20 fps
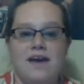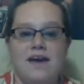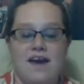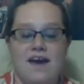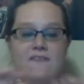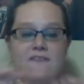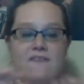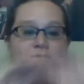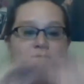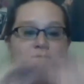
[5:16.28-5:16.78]

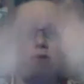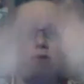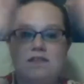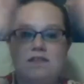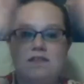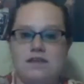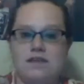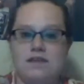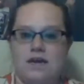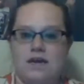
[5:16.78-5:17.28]

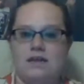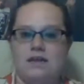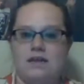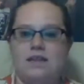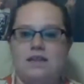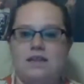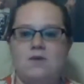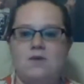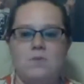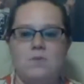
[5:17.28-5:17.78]
everything.
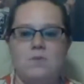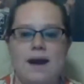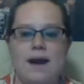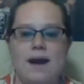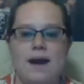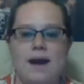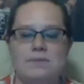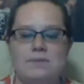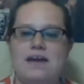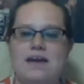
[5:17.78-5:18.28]
They
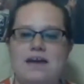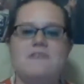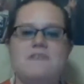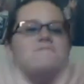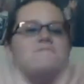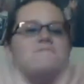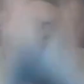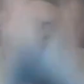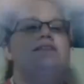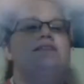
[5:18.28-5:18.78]
wrapped
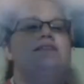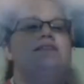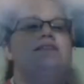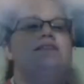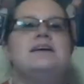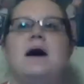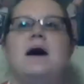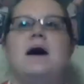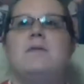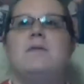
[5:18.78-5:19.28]
everything
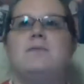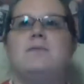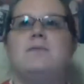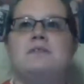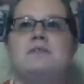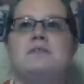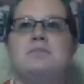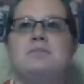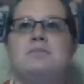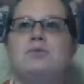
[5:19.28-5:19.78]
up with
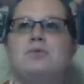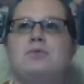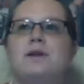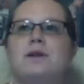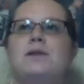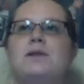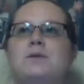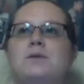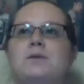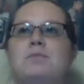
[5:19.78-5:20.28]
a pretty
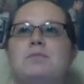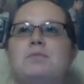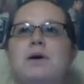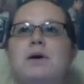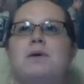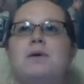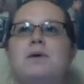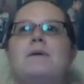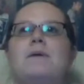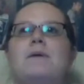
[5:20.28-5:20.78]
little
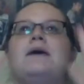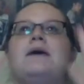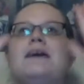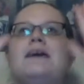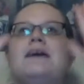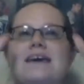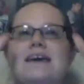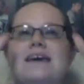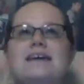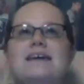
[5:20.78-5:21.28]
bow
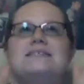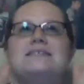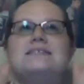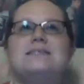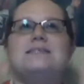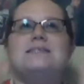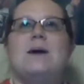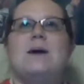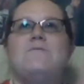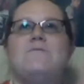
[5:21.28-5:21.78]

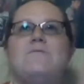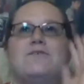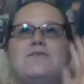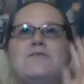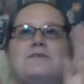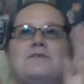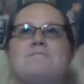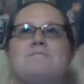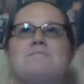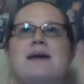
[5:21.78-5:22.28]
except for
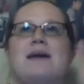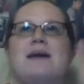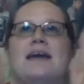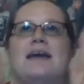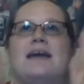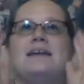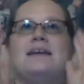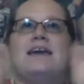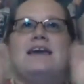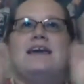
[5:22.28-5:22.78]
the
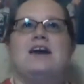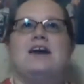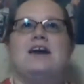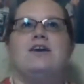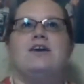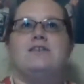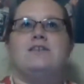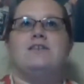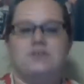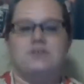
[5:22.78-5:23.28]
main
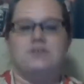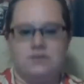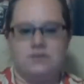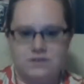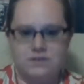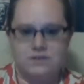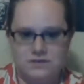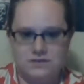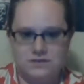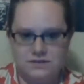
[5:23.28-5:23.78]
characters.